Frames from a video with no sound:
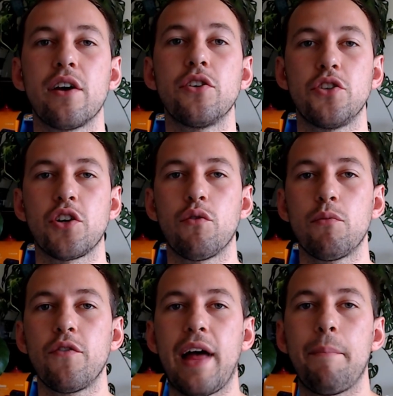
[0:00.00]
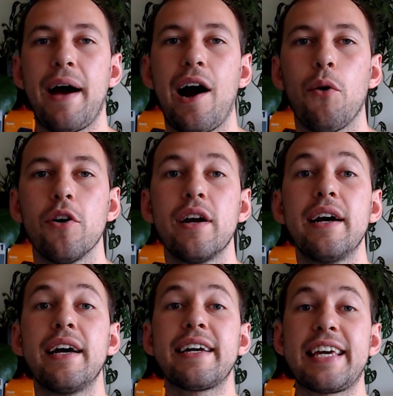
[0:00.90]
So you can remove that power,
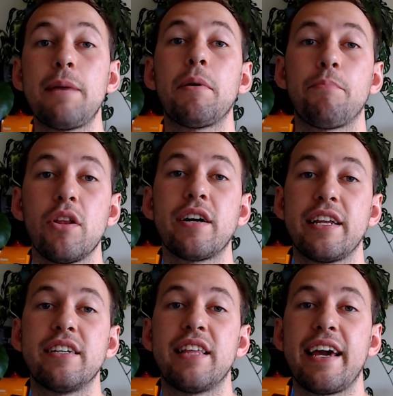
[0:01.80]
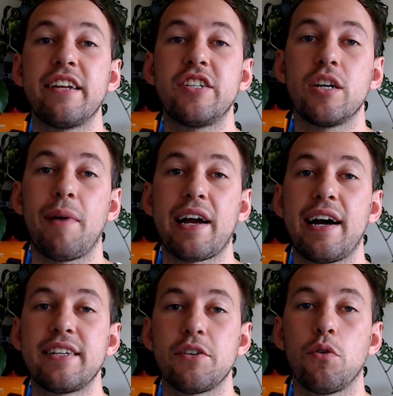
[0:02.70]
keep it plugged into the HDMI
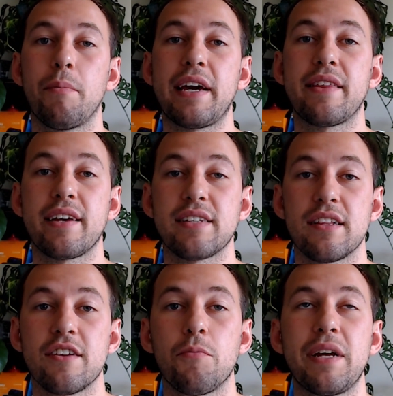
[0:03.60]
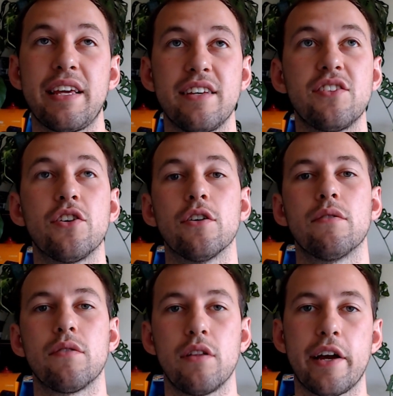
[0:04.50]
guys. It will make things a little bit easier
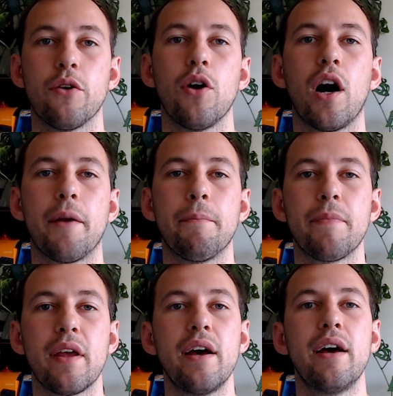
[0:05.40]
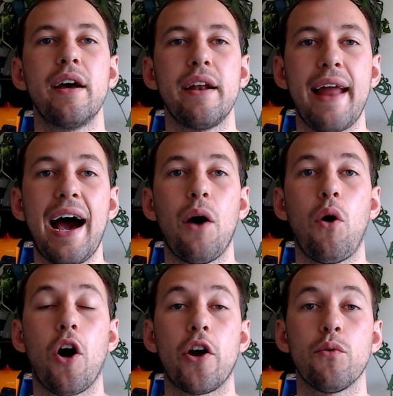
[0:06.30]
later on. Now
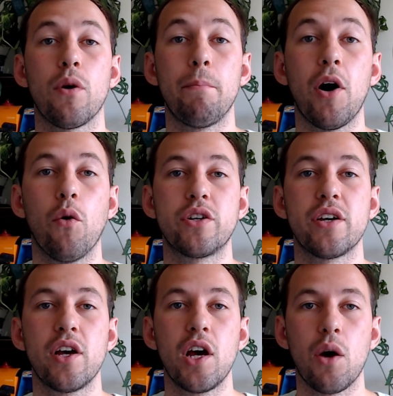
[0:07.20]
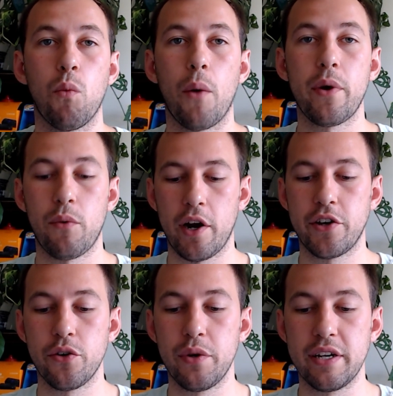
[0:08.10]
on our remote, what we wanna
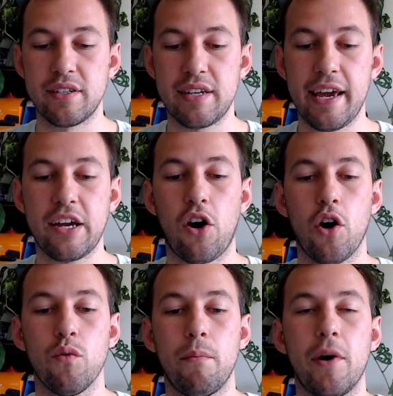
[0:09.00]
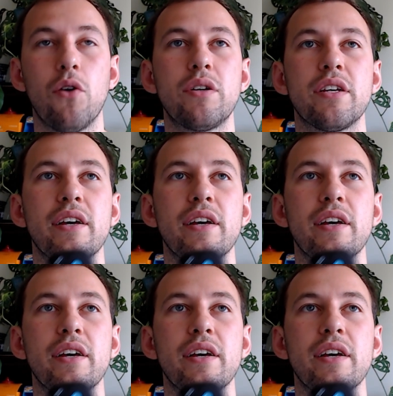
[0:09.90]
do is take our remote